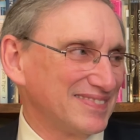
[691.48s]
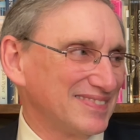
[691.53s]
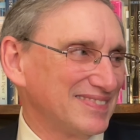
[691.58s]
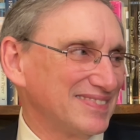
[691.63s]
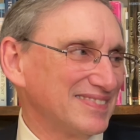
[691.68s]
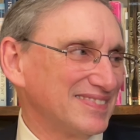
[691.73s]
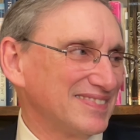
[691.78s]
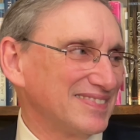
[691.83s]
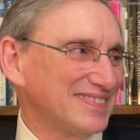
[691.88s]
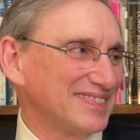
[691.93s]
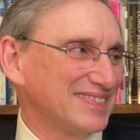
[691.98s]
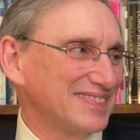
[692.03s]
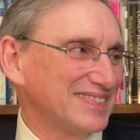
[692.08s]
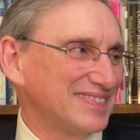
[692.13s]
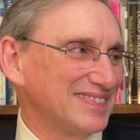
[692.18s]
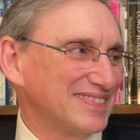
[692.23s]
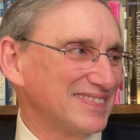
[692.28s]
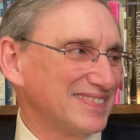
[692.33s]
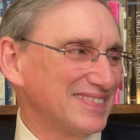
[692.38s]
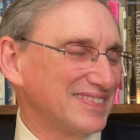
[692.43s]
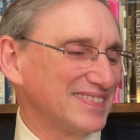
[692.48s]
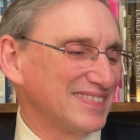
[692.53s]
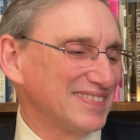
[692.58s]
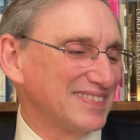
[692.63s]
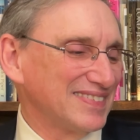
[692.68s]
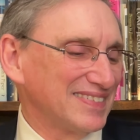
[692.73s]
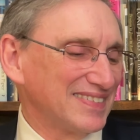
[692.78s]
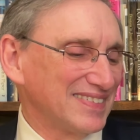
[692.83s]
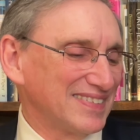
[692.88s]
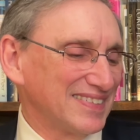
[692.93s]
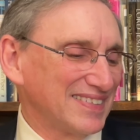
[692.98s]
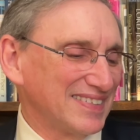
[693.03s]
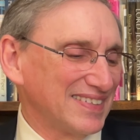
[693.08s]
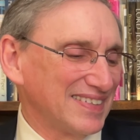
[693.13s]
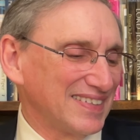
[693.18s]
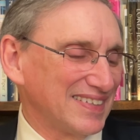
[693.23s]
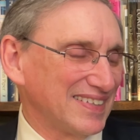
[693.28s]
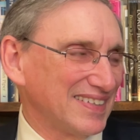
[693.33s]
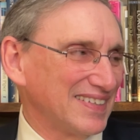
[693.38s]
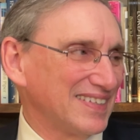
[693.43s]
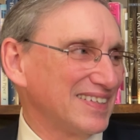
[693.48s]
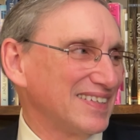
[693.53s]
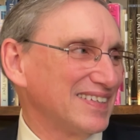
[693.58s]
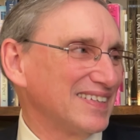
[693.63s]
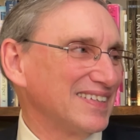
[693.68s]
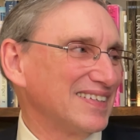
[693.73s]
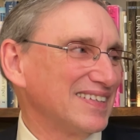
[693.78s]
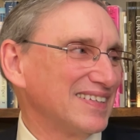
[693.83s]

[no speech]